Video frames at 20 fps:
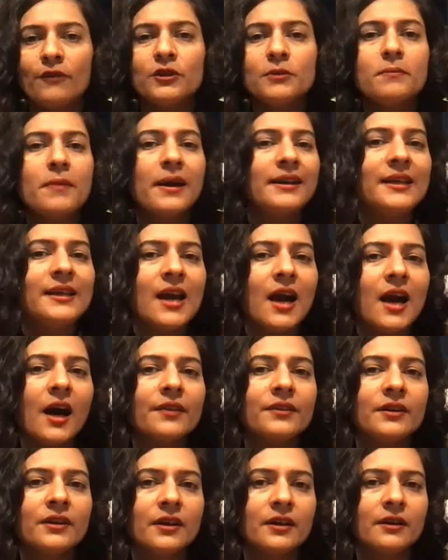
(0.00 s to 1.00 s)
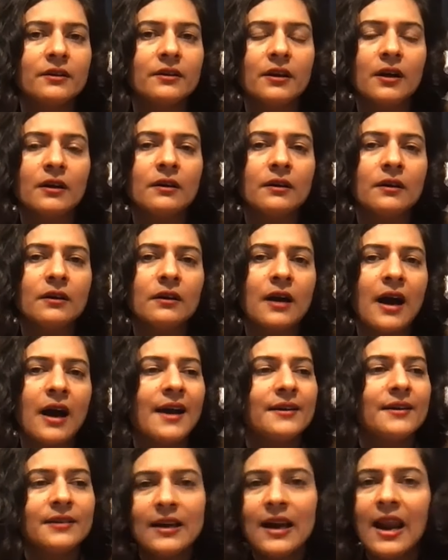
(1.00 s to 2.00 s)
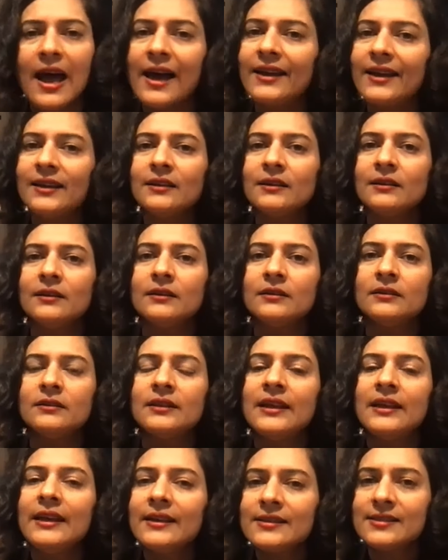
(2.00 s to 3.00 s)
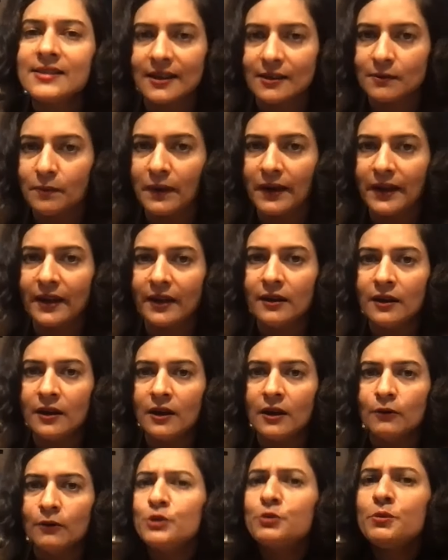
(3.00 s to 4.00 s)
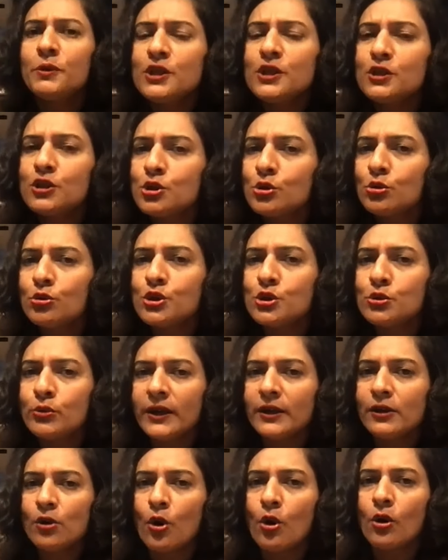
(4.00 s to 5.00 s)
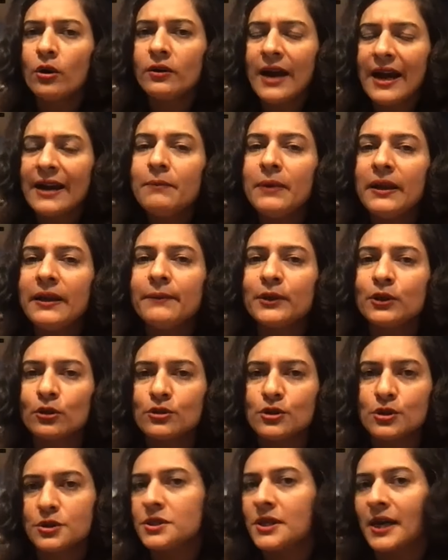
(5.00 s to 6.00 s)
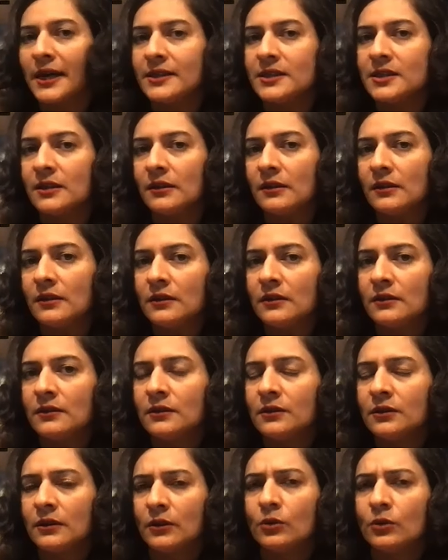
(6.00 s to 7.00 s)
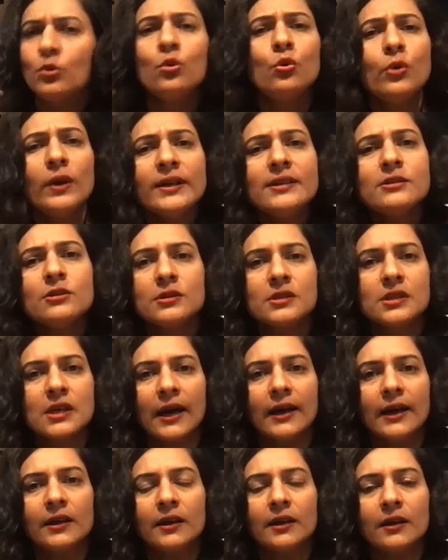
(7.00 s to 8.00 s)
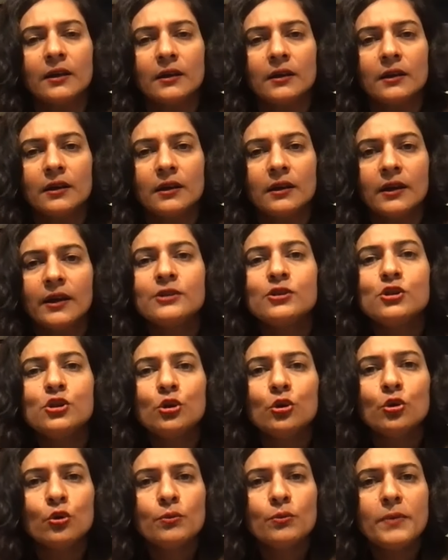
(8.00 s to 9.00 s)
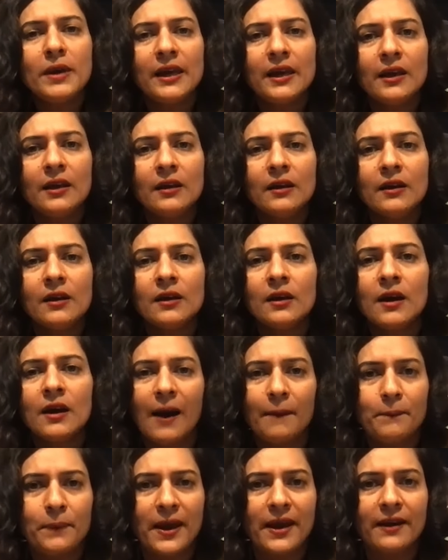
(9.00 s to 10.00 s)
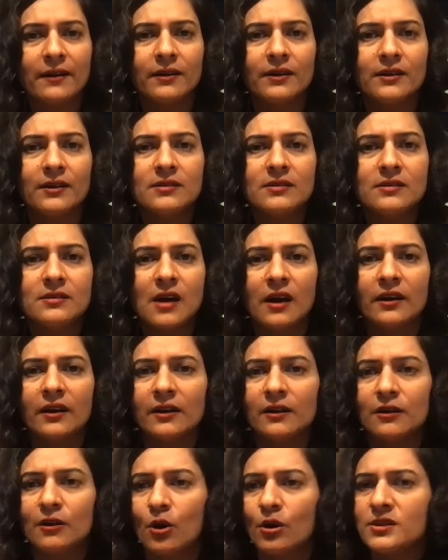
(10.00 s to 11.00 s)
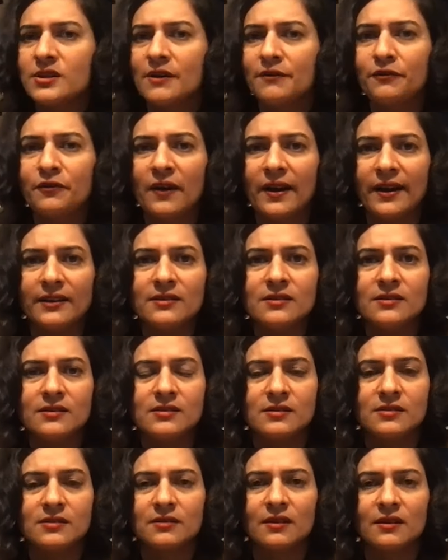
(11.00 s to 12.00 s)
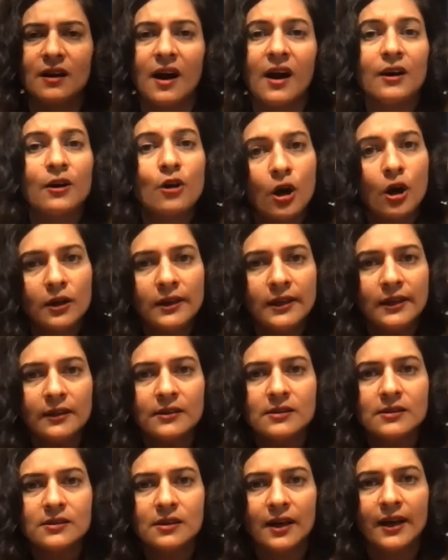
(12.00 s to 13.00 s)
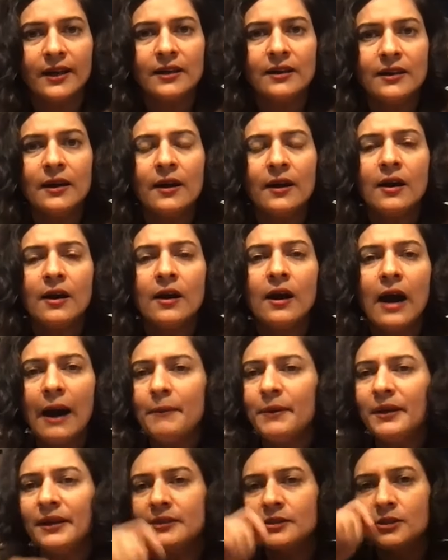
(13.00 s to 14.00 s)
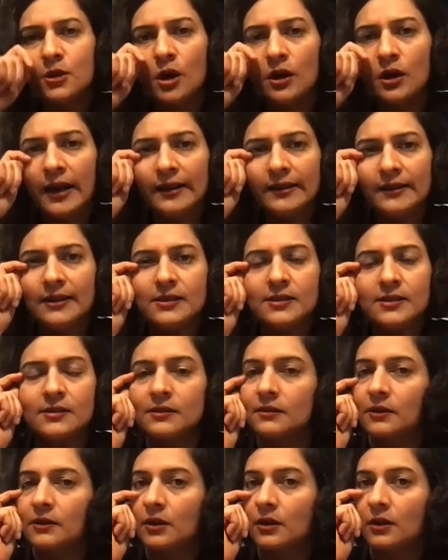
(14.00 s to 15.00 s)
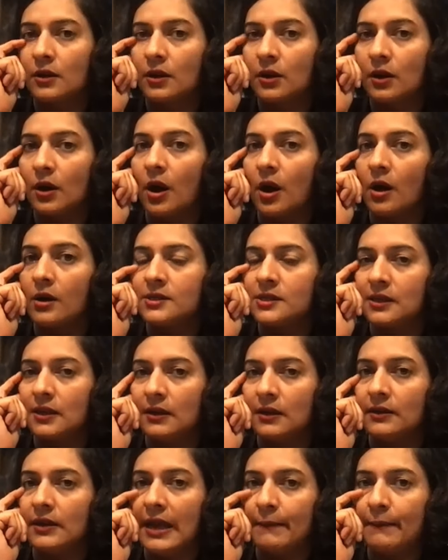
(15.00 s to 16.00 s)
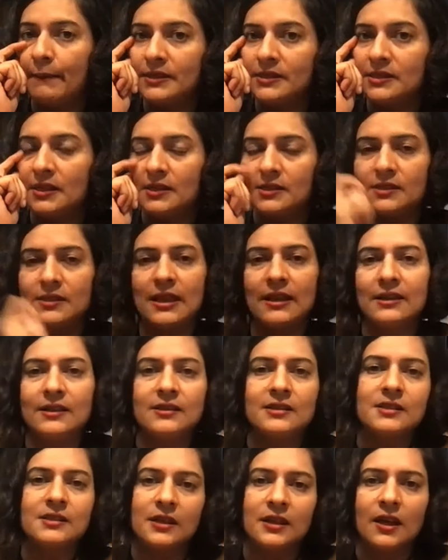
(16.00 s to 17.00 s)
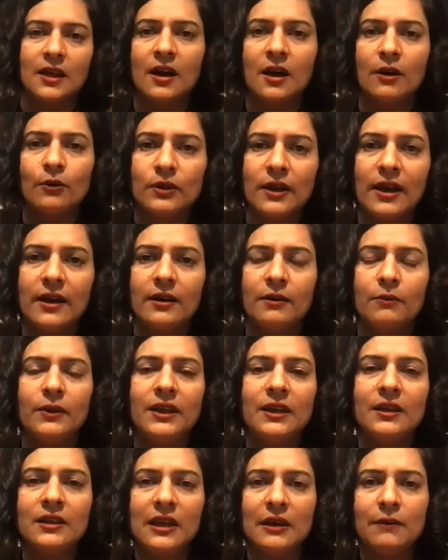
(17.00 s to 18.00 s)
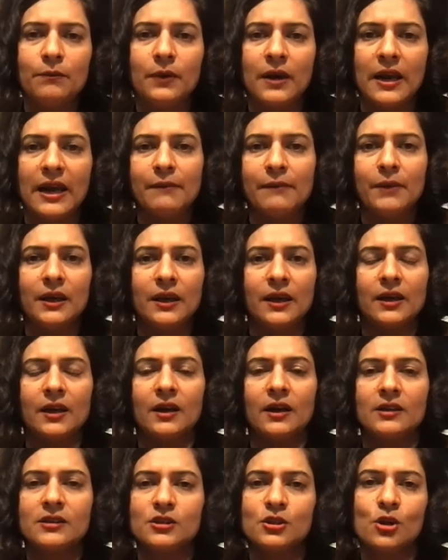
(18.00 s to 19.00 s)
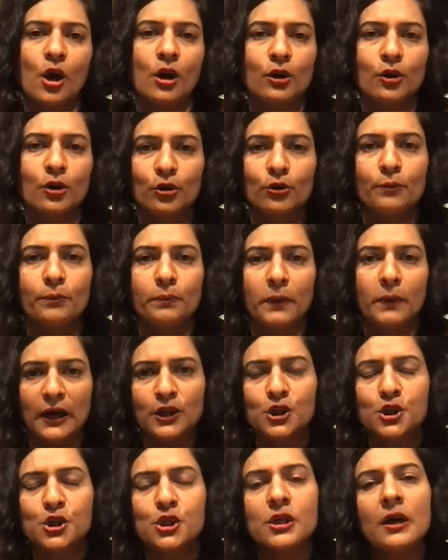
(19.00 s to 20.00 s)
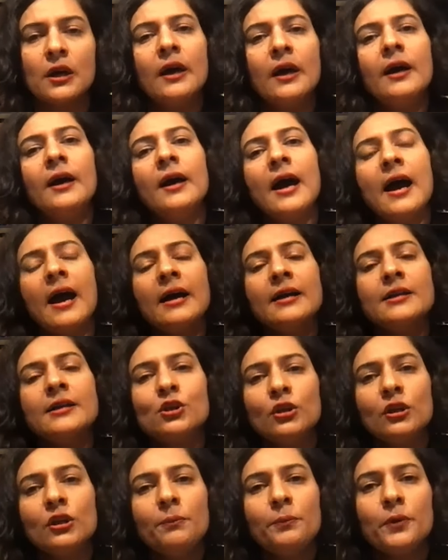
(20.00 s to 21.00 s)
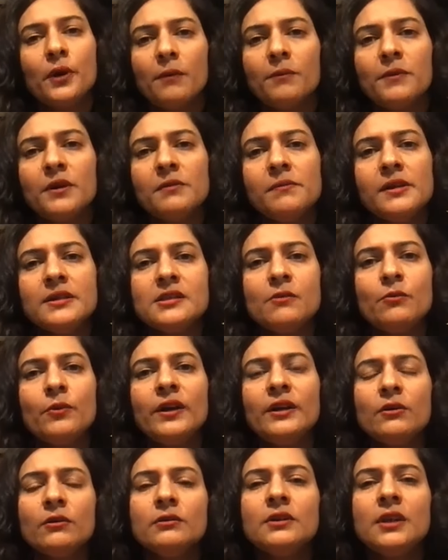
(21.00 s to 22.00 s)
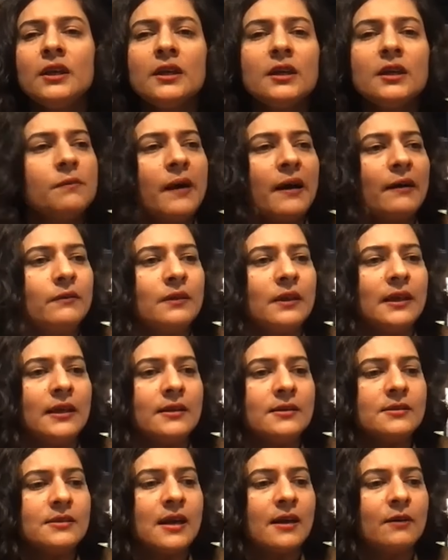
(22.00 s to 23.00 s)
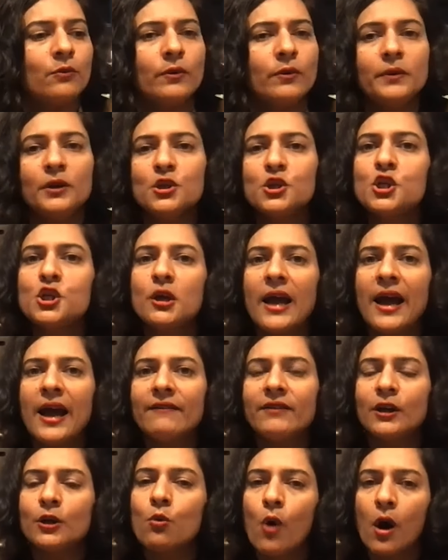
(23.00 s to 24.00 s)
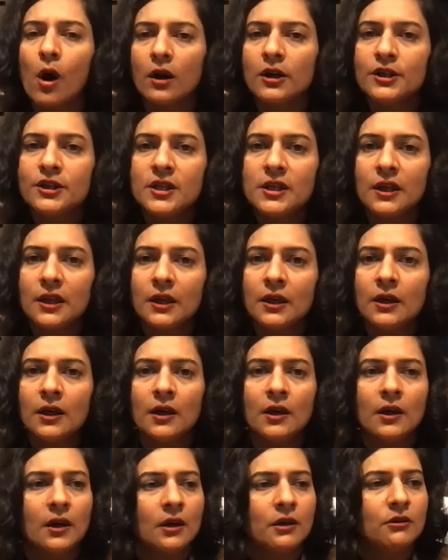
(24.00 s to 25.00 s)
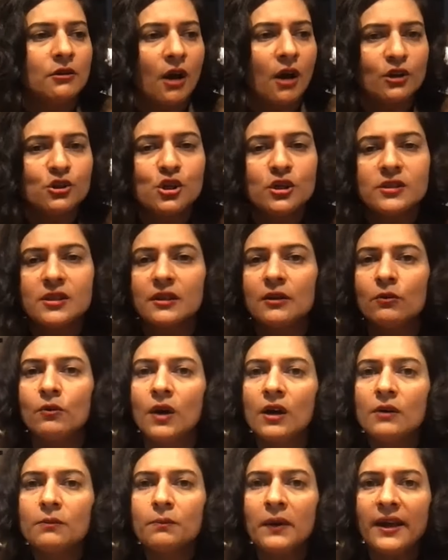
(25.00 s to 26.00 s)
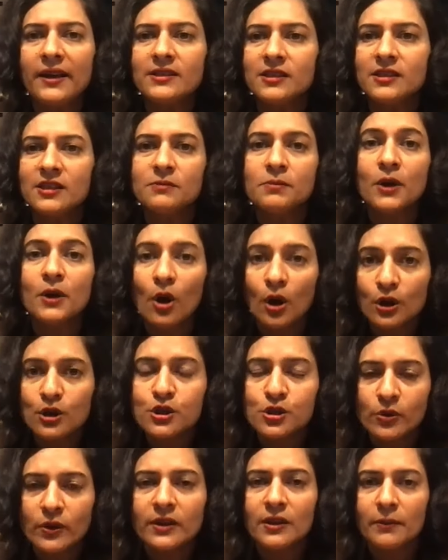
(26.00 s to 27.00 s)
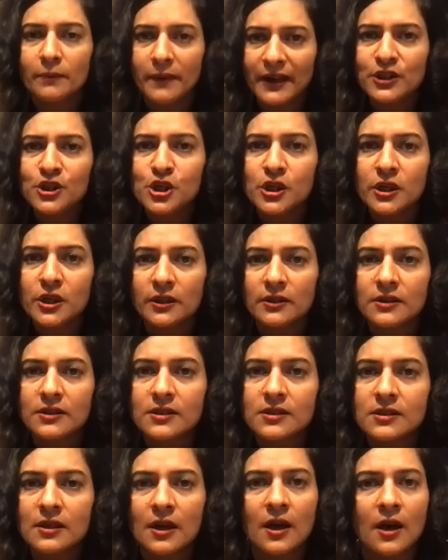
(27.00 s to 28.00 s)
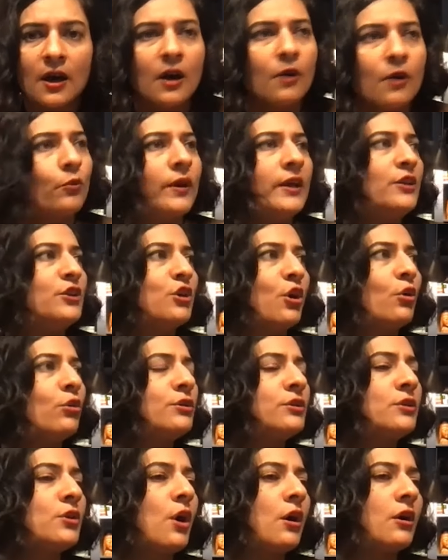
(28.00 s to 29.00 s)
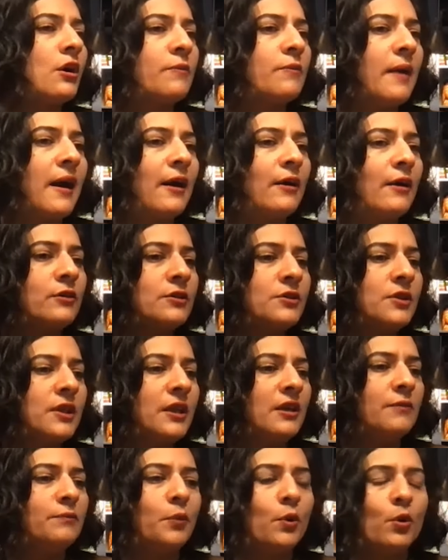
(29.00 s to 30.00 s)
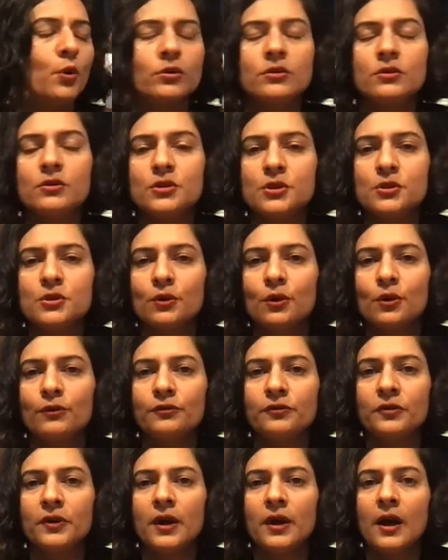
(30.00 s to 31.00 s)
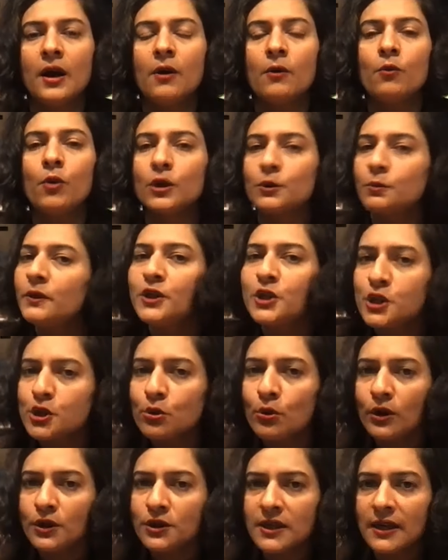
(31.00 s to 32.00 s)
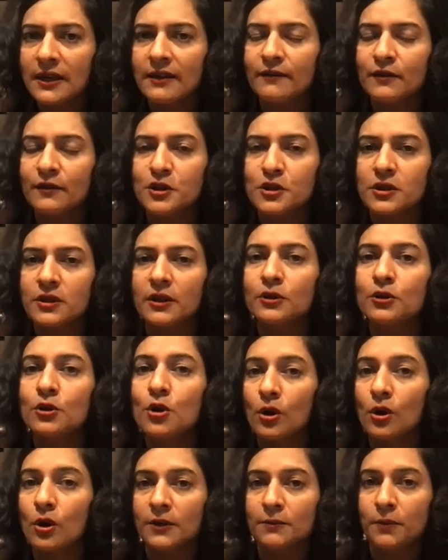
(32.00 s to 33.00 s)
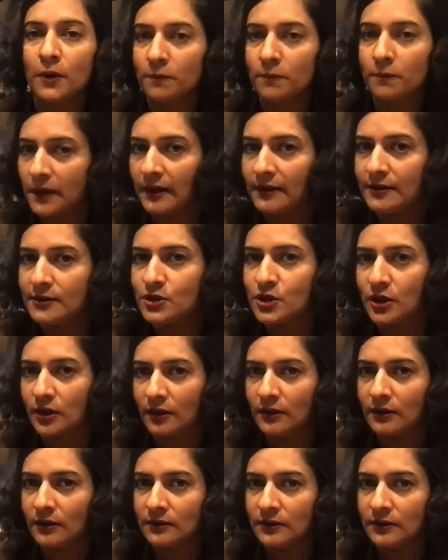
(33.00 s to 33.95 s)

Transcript: the many other underlying things at play, which we just choose to ignore and blame it on society. Who is society? It's you, me, our parents, our in laws, our friends, our colleagues, right? I mean, it's not like this colossal nemesis that is sitting out there and we can keep blaming it and it's not going to budge. So the problem is that we don't think about things that women should have equality, not just at the workplaces, but also in the bed sheets. We don't talk about the importance of what we show on television and call it pop culture.